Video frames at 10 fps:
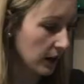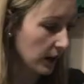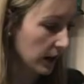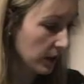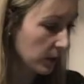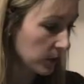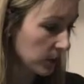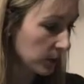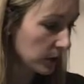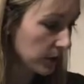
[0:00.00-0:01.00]
I
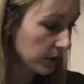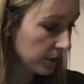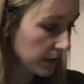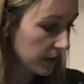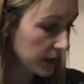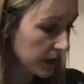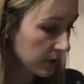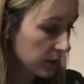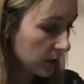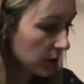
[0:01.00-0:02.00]
will first of
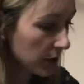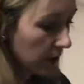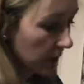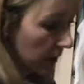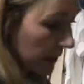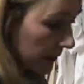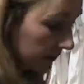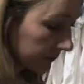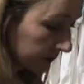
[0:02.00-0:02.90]
all show you